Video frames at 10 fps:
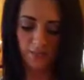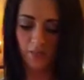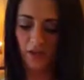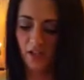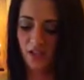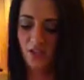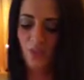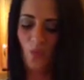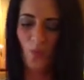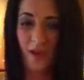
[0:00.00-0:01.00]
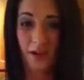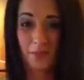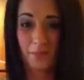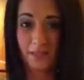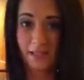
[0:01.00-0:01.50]
but you don't want to
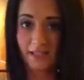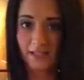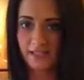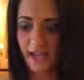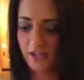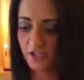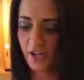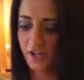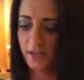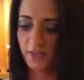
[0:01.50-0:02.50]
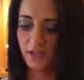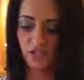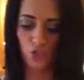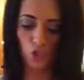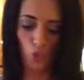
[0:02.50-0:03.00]
completely saturate it because
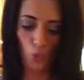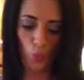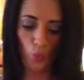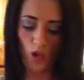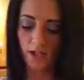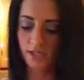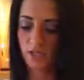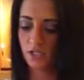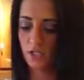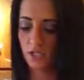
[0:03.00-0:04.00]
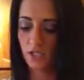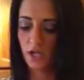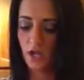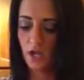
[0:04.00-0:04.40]
you don't want your